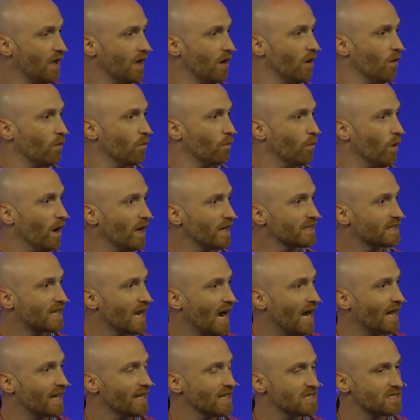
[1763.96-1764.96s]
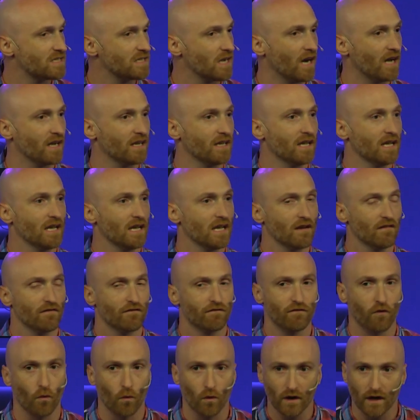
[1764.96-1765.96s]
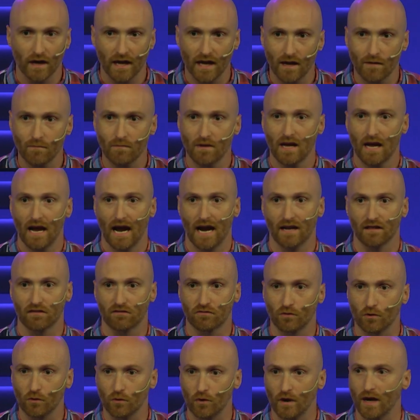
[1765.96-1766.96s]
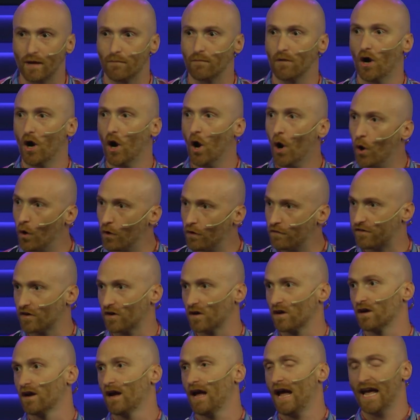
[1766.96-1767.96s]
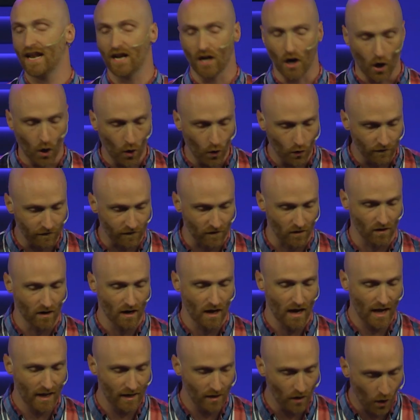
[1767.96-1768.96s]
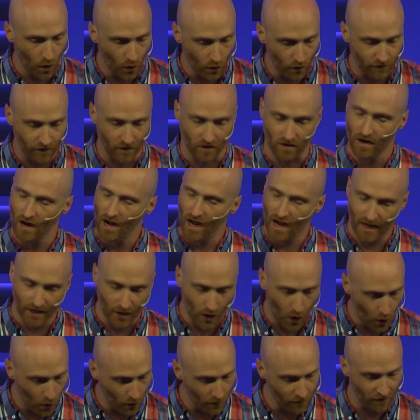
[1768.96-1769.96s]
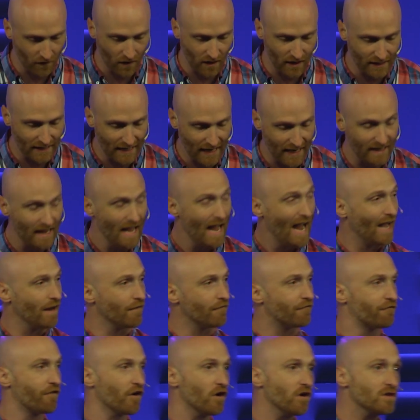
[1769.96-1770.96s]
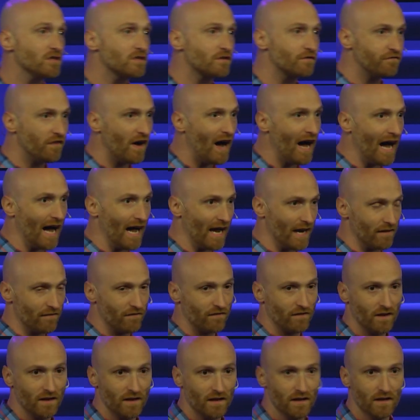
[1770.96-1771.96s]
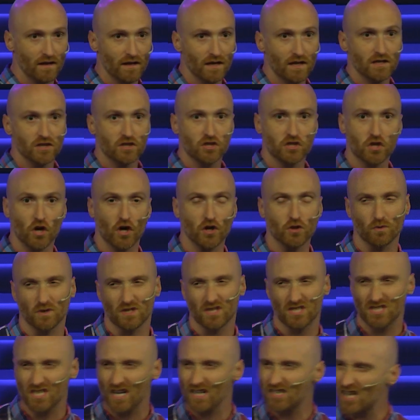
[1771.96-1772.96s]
what God has done for him and through him over and over and over and over again. And verse 5 starts with such